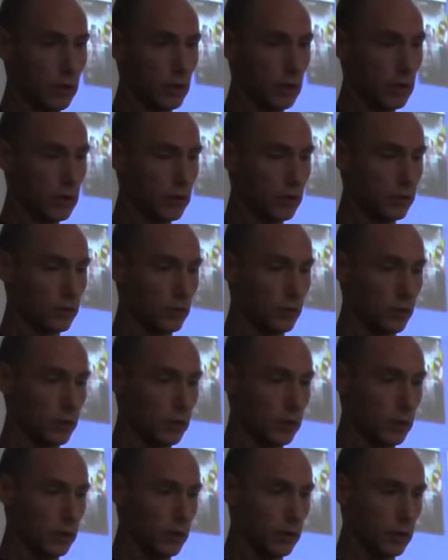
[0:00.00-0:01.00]
And there's
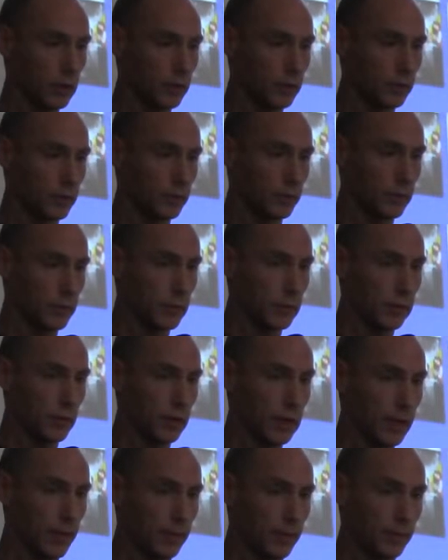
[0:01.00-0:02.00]
what uh, the
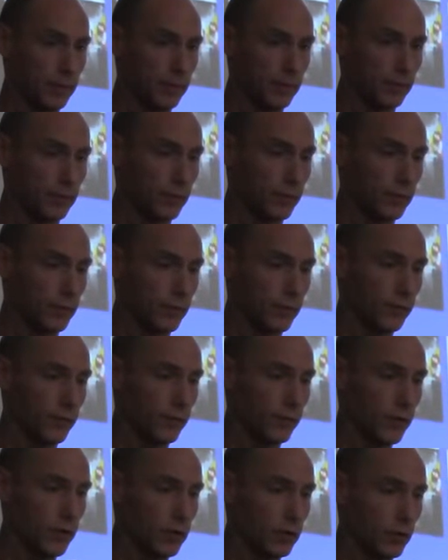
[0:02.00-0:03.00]
snap
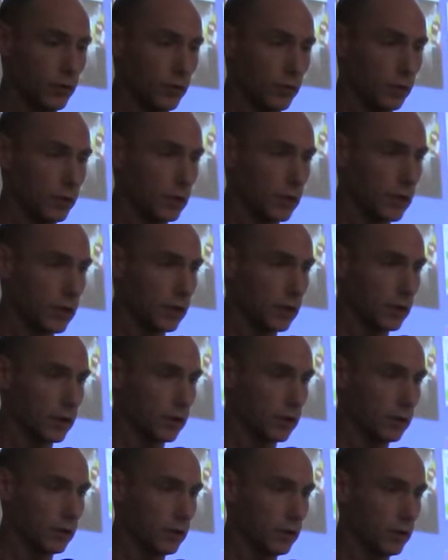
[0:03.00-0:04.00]
feature looks like.
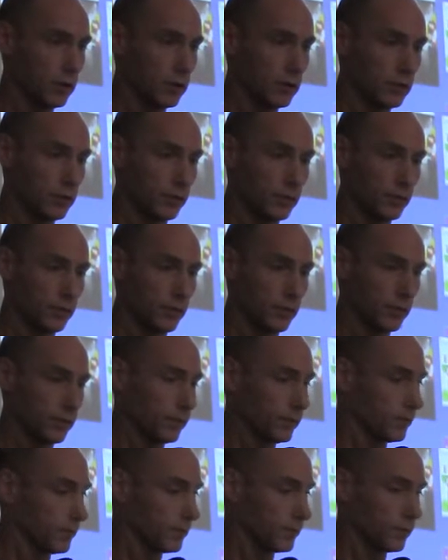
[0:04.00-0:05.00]
You just
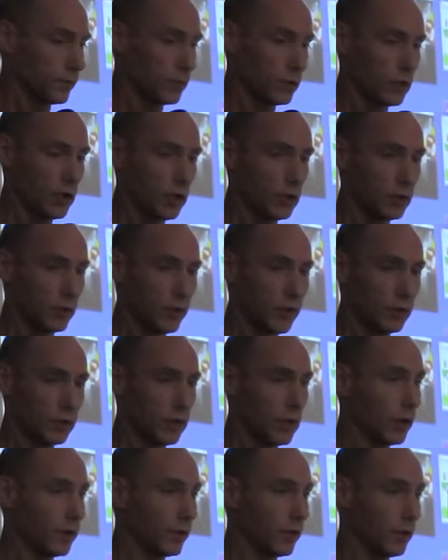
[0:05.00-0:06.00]
change the windows
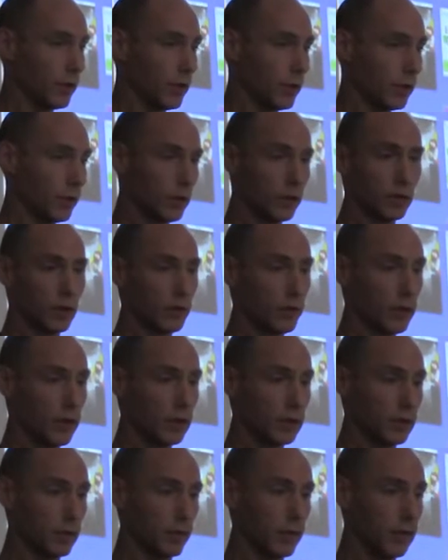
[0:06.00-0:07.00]
however you really want to,
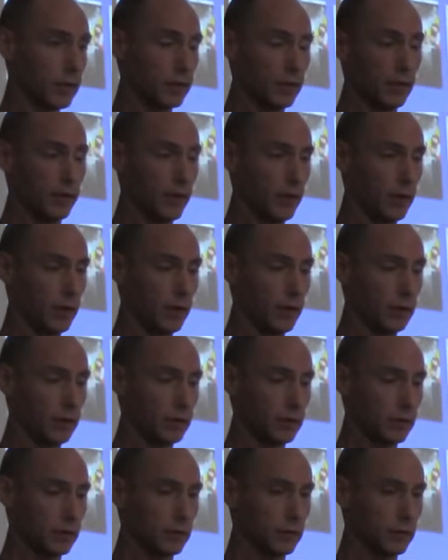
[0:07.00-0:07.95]
customize everything.